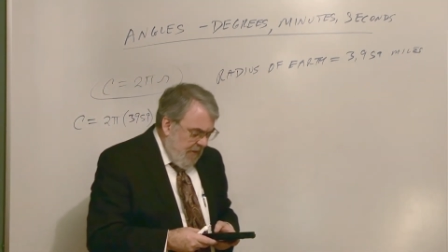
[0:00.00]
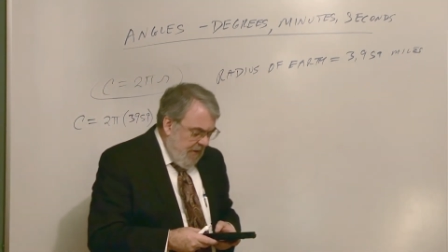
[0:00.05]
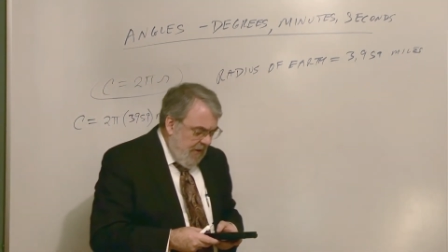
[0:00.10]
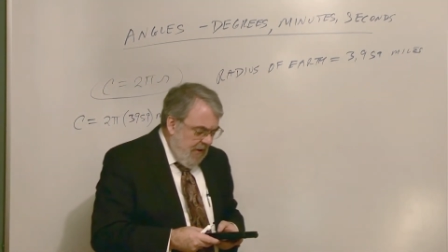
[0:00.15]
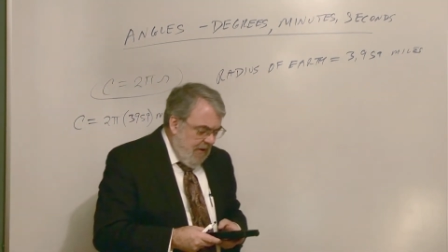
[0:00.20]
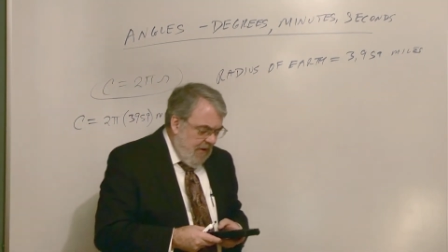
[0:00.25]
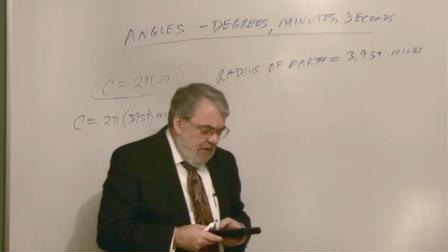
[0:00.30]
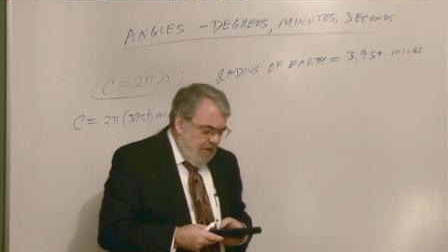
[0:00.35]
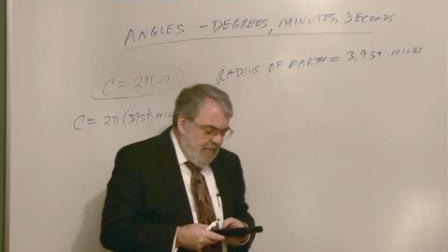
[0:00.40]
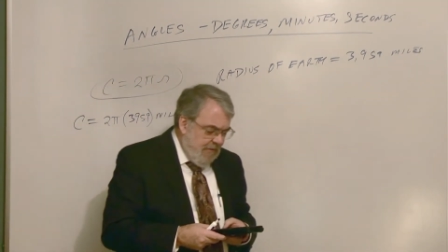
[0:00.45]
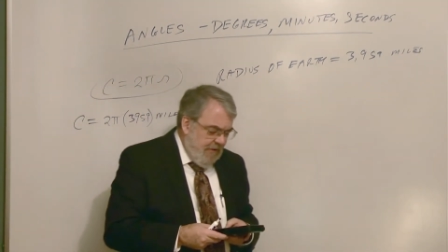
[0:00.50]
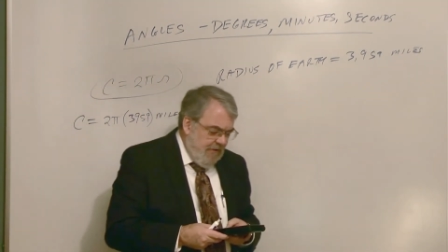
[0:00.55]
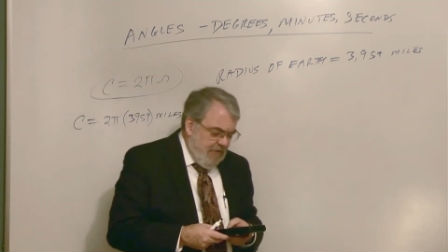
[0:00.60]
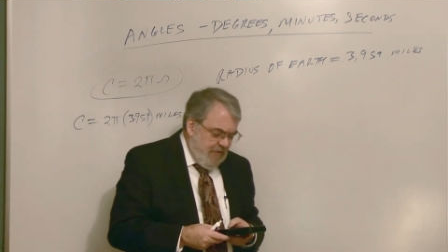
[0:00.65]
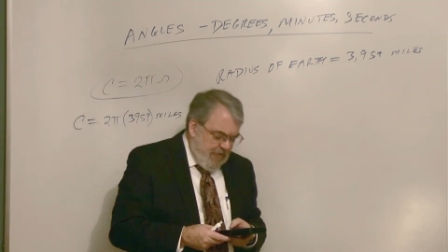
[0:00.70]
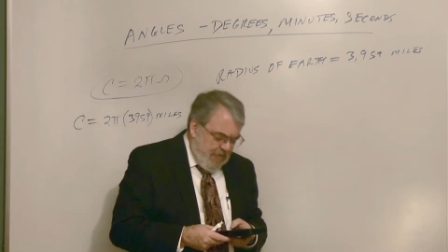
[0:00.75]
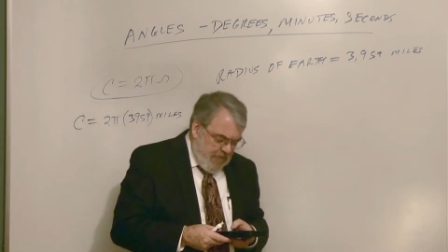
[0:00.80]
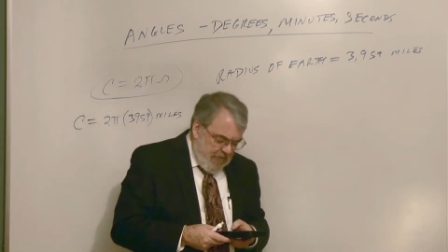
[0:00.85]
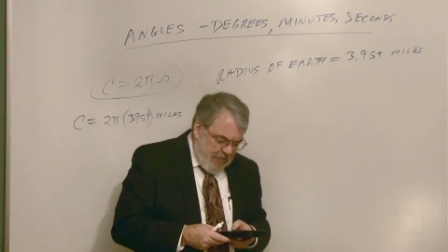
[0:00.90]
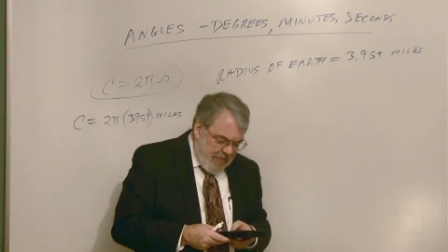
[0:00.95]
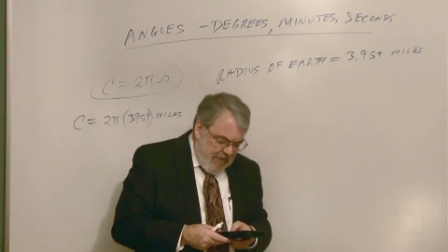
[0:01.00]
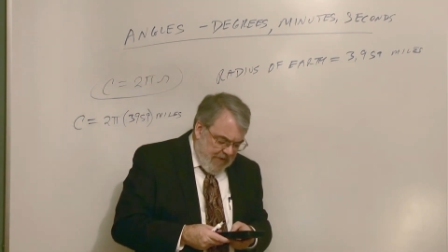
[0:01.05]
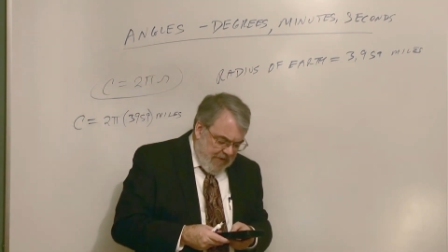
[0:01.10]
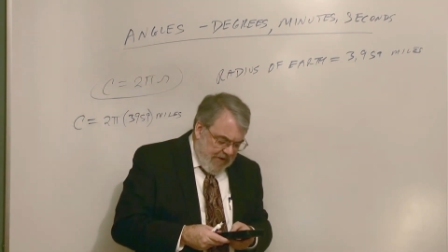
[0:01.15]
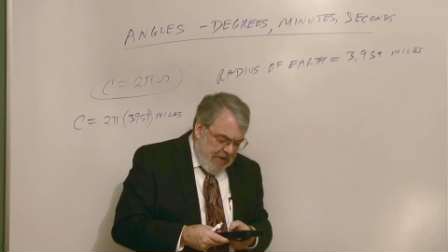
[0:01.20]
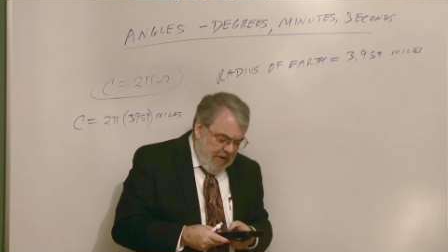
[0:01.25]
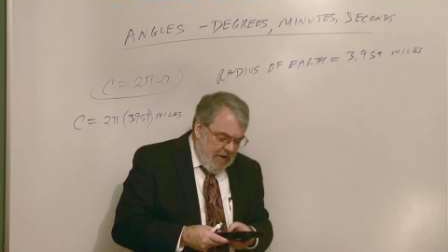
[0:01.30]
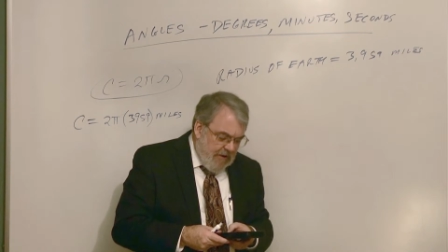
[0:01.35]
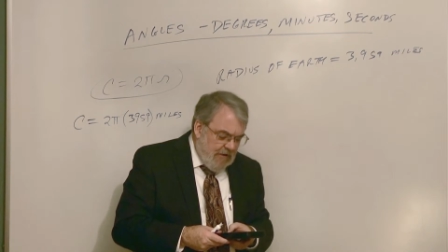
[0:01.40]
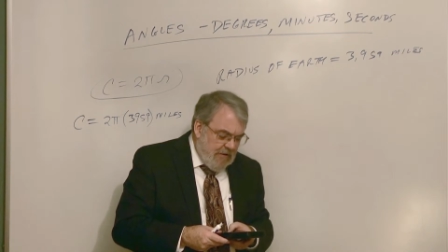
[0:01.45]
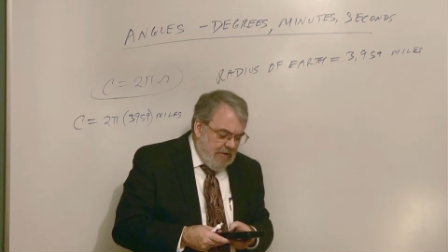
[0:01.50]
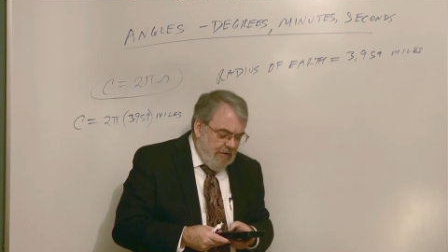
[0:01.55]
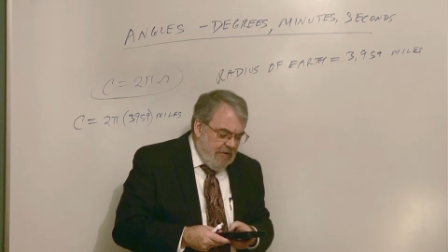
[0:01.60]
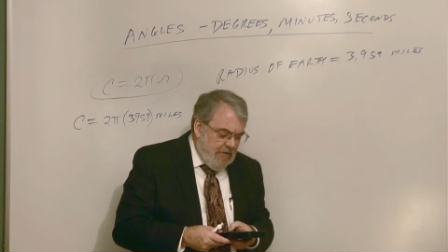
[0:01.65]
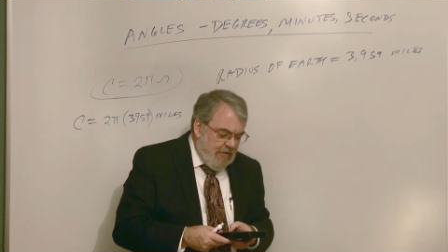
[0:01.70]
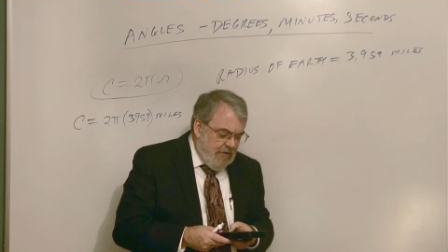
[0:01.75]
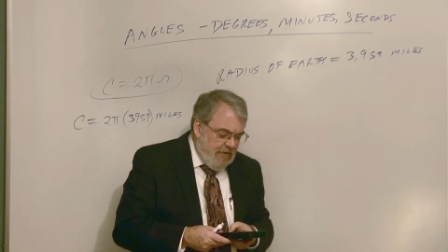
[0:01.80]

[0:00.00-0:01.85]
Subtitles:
And let me just use my calculator